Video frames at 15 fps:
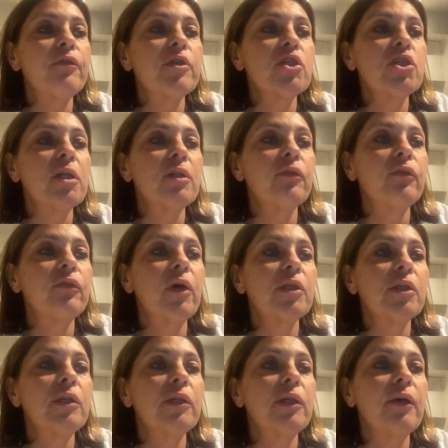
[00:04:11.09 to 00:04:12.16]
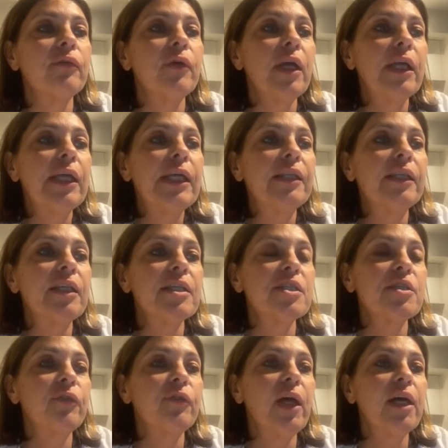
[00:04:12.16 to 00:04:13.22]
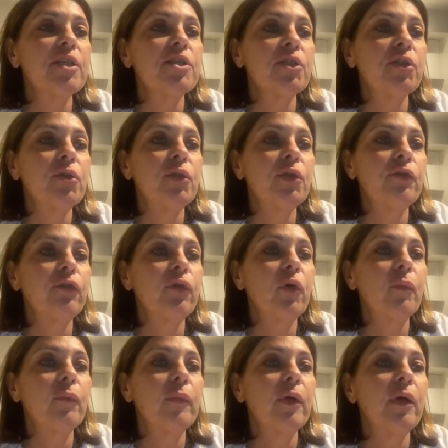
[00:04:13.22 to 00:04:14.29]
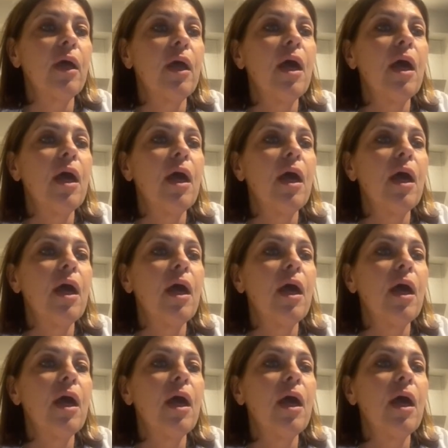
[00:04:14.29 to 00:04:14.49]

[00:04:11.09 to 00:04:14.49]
an official photograph in his flight uniform.